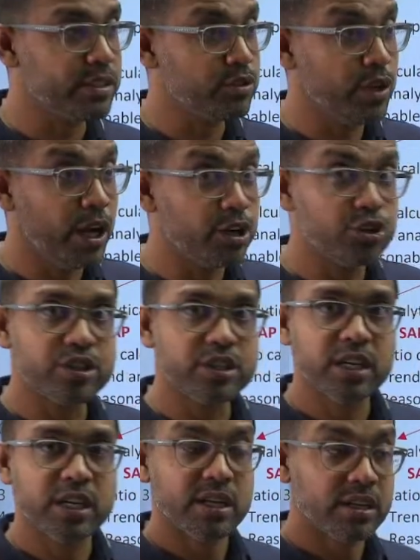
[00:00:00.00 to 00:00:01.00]
You have to
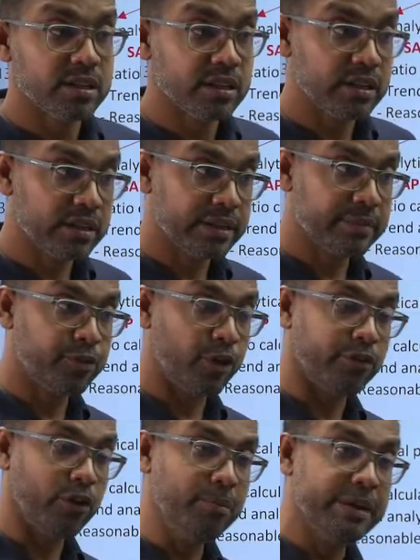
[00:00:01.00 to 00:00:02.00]

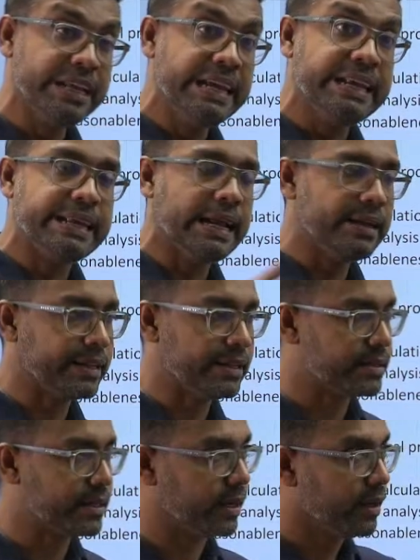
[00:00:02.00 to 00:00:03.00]
perform detailed
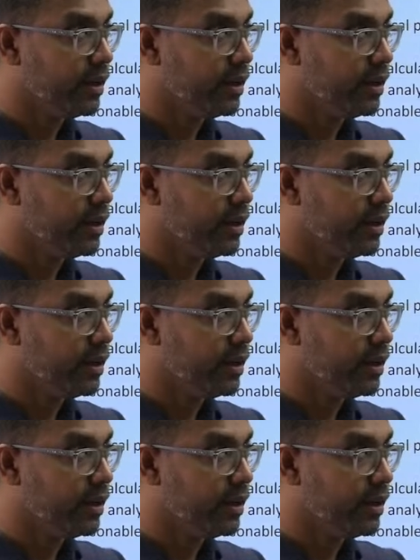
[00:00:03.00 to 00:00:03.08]
testing.